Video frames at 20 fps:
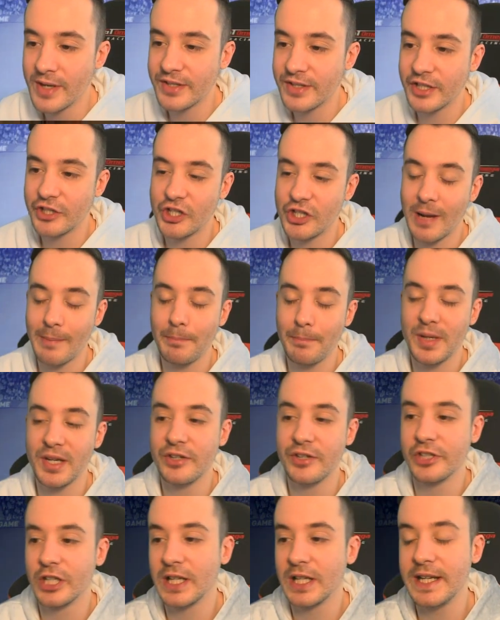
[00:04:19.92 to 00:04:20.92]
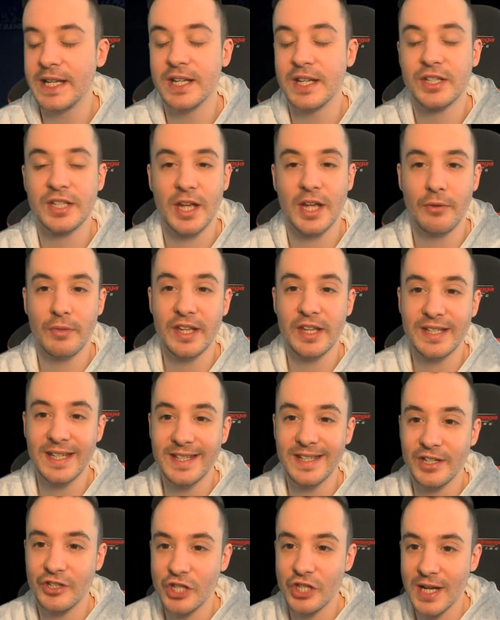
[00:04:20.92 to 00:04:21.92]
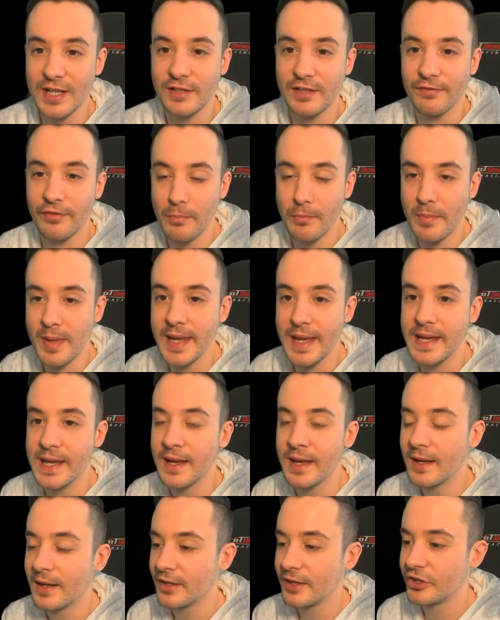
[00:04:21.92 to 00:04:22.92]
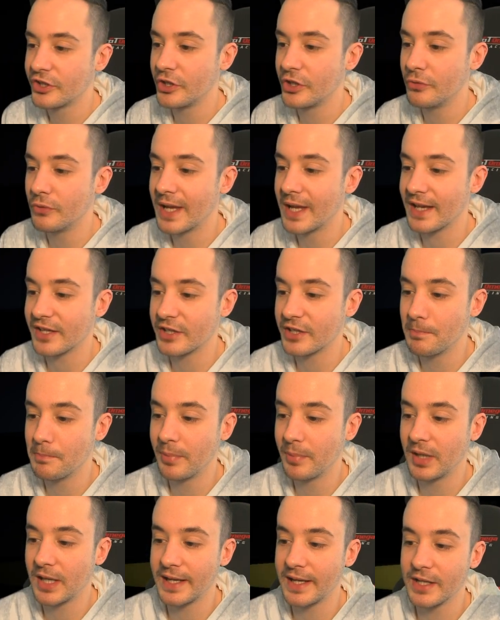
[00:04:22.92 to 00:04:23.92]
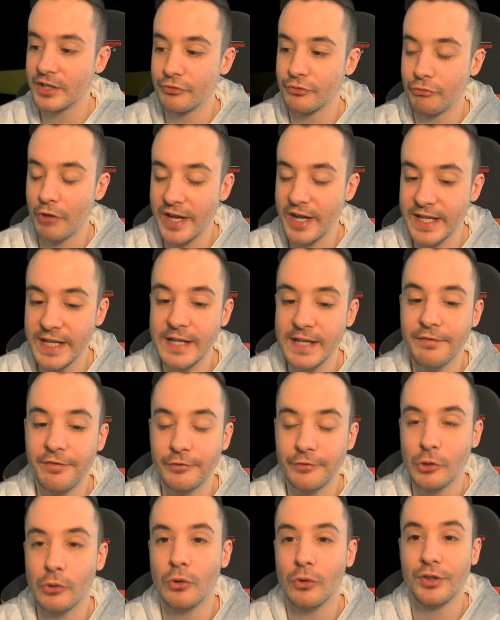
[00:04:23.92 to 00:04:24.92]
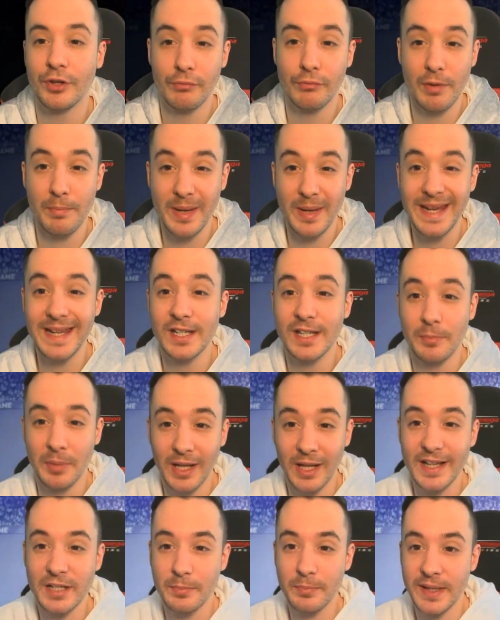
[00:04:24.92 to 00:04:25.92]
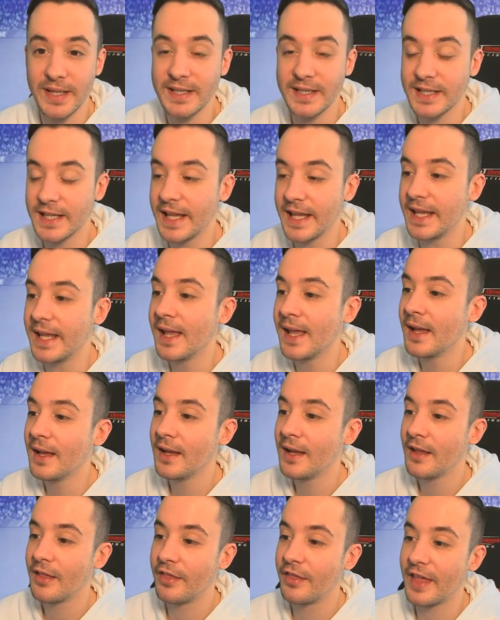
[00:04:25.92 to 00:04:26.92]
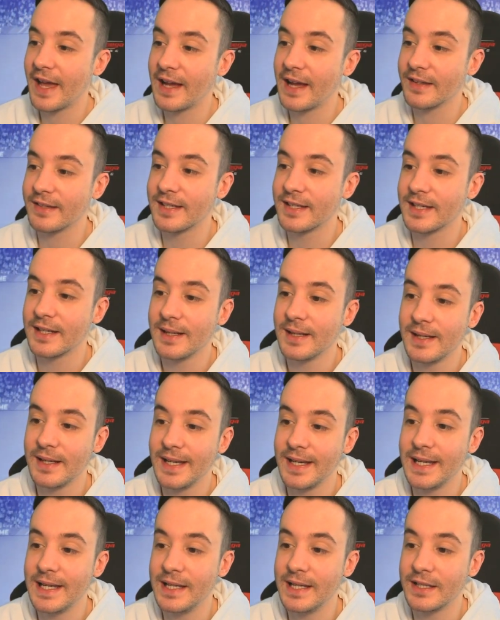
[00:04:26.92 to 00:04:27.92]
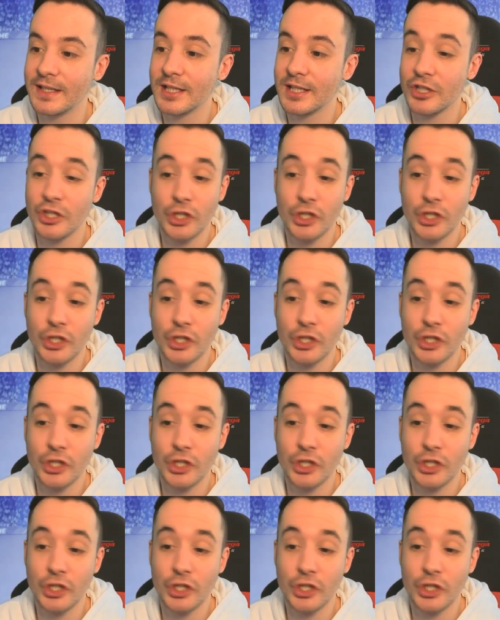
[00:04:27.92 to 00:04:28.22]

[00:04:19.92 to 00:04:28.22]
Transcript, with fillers: is the Champions League, so this is a chance for me to get some players ready for the repeatable SBC that is